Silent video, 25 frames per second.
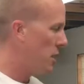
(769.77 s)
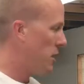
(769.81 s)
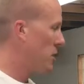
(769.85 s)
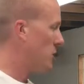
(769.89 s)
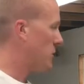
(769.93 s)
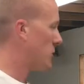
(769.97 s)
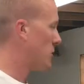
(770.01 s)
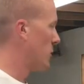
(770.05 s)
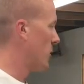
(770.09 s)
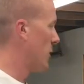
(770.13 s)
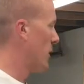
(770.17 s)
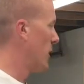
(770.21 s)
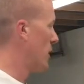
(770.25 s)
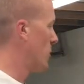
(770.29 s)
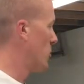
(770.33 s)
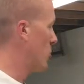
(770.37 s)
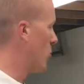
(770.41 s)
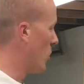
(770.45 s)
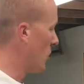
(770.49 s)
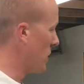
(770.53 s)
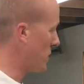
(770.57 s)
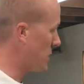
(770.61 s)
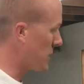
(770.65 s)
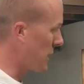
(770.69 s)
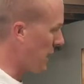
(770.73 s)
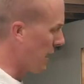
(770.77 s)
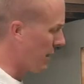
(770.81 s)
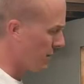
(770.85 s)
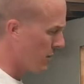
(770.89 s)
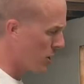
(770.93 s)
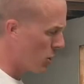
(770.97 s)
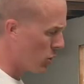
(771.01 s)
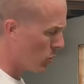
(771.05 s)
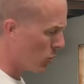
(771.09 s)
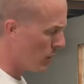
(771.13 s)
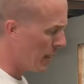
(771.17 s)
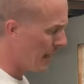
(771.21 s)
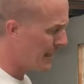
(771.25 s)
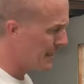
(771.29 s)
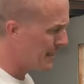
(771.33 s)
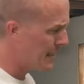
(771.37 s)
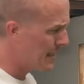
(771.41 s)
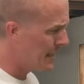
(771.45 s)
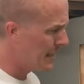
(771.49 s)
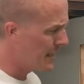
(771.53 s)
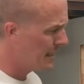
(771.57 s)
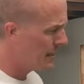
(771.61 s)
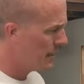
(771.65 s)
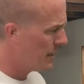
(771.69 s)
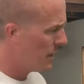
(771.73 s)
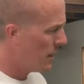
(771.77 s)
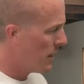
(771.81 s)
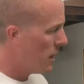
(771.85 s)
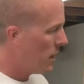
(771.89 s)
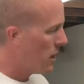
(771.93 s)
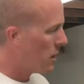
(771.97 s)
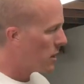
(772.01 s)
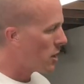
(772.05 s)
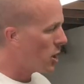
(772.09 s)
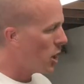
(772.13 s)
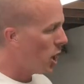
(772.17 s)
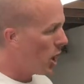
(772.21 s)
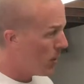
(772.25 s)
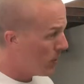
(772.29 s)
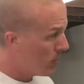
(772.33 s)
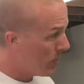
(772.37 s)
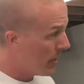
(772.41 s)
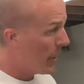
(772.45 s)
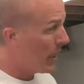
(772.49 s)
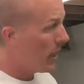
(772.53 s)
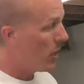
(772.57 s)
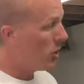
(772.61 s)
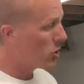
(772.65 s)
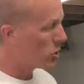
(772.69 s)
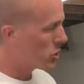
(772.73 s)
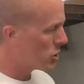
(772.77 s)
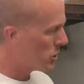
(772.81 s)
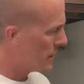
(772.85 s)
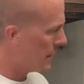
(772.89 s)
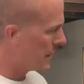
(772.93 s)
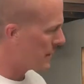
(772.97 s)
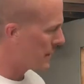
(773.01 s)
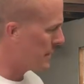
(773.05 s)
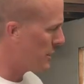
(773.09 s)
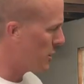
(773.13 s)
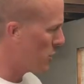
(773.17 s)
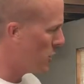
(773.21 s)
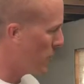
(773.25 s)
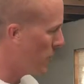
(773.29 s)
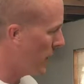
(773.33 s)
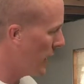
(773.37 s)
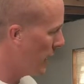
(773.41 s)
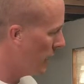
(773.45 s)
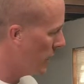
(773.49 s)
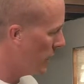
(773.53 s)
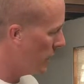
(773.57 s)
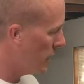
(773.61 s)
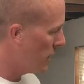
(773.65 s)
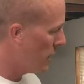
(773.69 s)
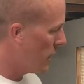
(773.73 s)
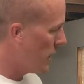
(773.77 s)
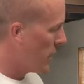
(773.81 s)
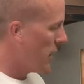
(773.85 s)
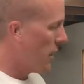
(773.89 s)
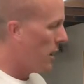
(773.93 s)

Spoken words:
So then once I've corrected the paint,